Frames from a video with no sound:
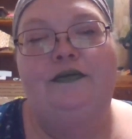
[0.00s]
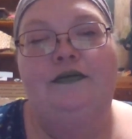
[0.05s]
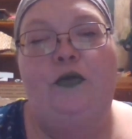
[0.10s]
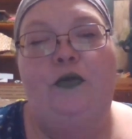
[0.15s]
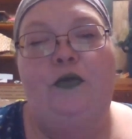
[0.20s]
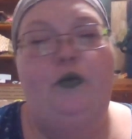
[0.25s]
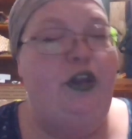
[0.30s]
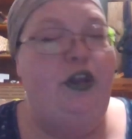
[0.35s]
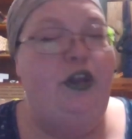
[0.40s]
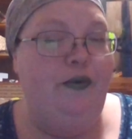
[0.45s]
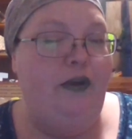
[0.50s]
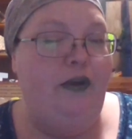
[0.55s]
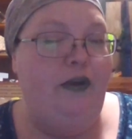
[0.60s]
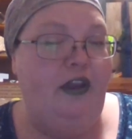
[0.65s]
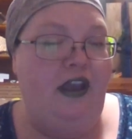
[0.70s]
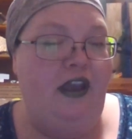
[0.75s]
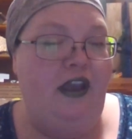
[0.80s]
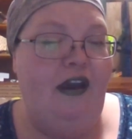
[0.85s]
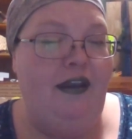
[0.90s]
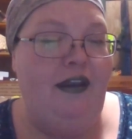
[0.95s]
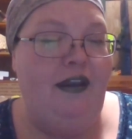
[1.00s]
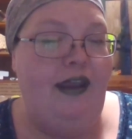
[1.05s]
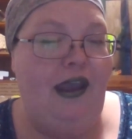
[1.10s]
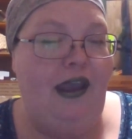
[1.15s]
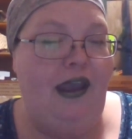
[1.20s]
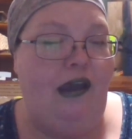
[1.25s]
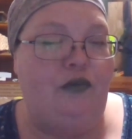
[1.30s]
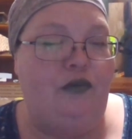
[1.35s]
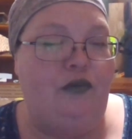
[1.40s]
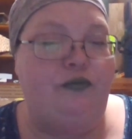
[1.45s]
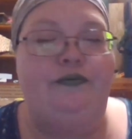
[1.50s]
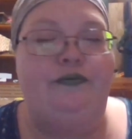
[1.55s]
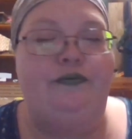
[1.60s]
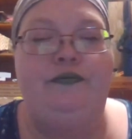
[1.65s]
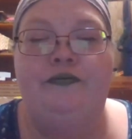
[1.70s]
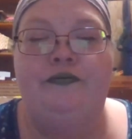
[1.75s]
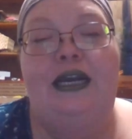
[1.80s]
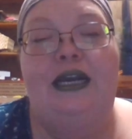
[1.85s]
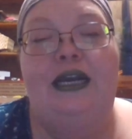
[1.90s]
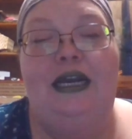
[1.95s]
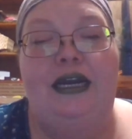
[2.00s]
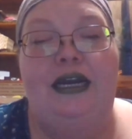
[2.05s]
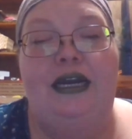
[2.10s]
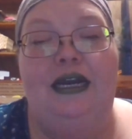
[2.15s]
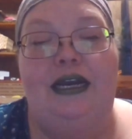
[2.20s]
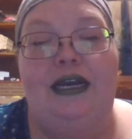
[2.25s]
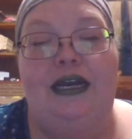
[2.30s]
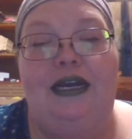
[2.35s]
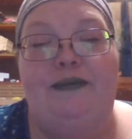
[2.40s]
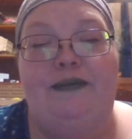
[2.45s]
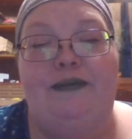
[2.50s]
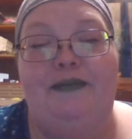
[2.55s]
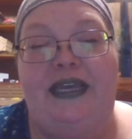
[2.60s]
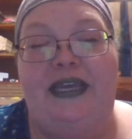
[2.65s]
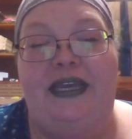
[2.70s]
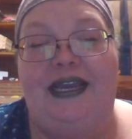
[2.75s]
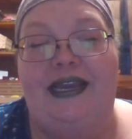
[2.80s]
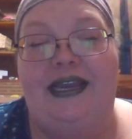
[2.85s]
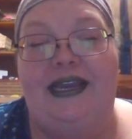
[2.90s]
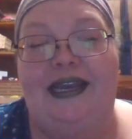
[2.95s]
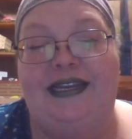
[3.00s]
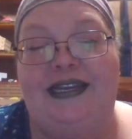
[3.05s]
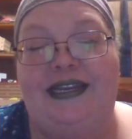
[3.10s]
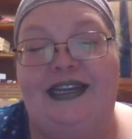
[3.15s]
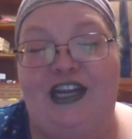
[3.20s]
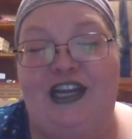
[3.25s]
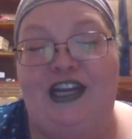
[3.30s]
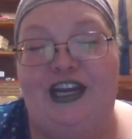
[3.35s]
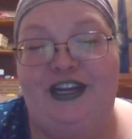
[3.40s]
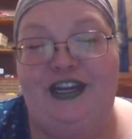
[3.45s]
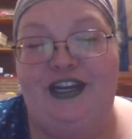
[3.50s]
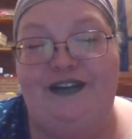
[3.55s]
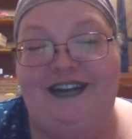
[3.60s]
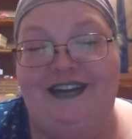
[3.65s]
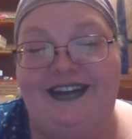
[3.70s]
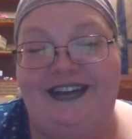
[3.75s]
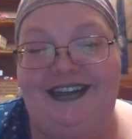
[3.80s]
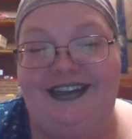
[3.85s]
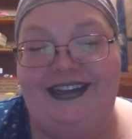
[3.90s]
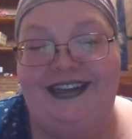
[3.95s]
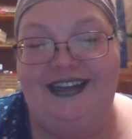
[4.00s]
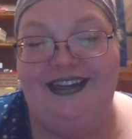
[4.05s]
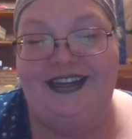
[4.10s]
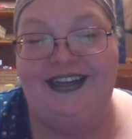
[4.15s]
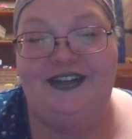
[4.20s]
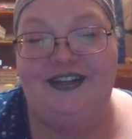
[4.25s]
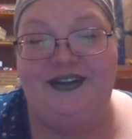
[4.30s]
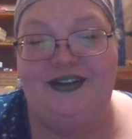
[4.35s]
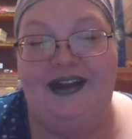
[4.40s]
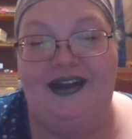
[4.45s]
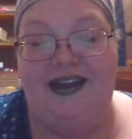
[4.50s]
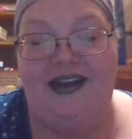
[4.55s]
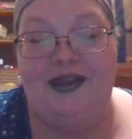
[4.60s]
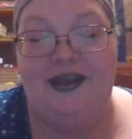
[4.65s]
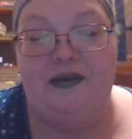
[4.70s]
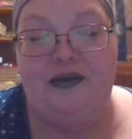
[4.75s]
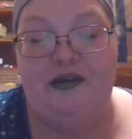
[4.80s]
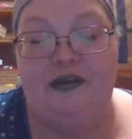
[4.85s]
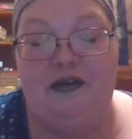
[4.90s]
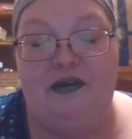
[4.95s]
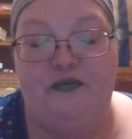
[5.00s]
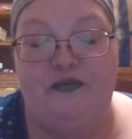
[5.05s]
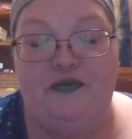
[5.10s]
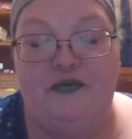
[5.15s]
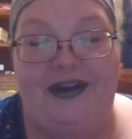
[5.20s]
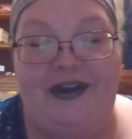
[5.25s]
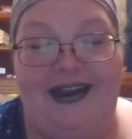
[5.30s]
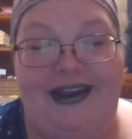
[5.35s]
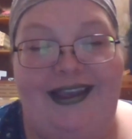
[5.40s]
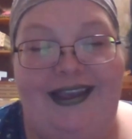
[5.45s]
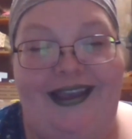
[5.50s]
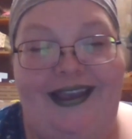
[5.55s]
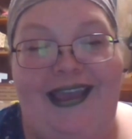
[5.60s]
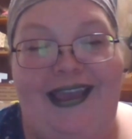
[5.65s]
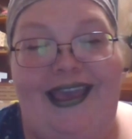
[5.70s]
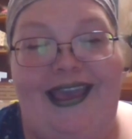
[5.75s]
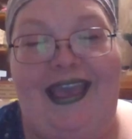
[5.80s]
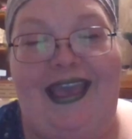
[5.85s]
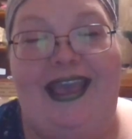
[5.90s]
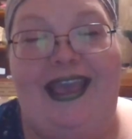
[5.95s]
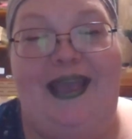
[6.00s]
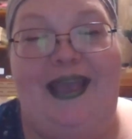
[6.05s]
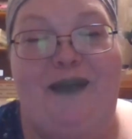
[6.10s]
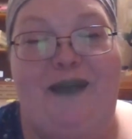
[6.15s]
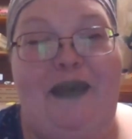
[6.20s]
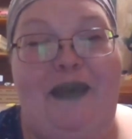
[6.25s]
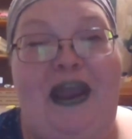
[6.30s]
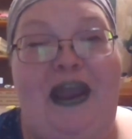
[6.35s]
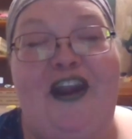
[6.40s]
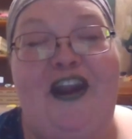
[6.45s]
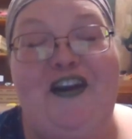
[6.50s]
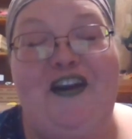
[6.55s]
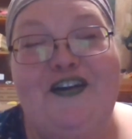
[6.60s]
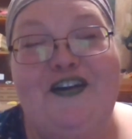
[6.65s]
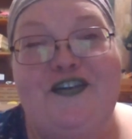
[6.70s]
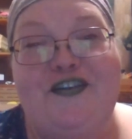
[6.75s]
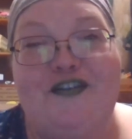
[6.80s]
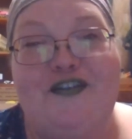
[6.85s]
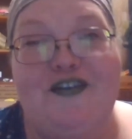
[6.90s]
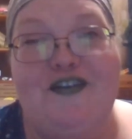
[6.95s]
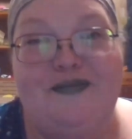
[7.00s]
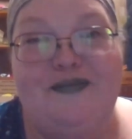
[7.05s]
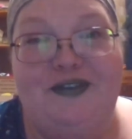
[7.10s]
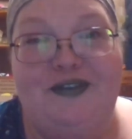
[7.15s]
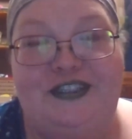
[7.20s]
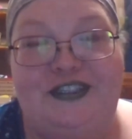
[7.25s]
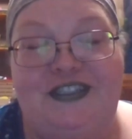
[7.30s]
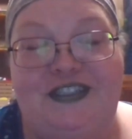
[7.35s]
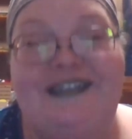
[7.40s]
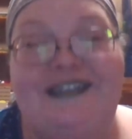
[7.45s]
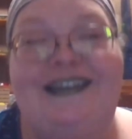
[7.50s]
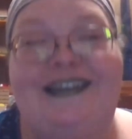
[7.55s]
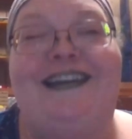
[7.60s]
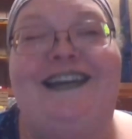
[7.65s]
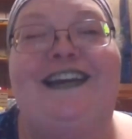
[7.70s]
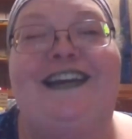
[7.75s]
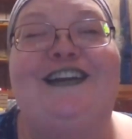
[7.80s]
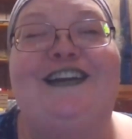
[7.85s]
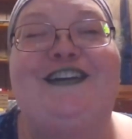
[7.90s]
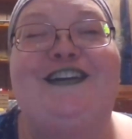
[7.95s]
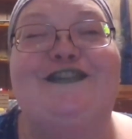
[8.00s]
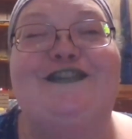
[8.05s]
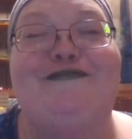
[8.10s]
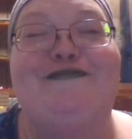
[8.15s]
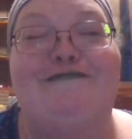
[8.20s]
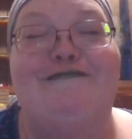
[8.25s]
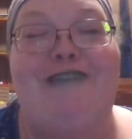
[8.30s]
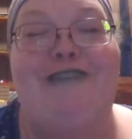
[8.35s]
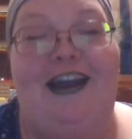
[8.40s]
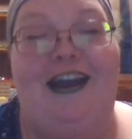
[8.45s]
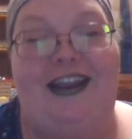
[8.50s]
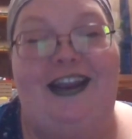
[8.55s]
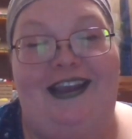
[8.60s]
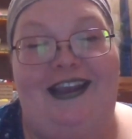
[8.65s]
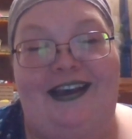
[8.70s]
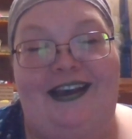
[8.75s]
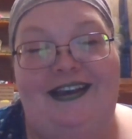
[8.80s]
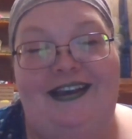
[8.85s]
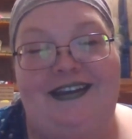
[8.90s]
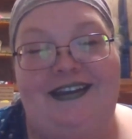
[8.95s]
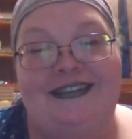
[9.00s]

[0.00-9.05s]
What are you working on now? I'm being kind of naughty right now. I am writing a paranormal erotica.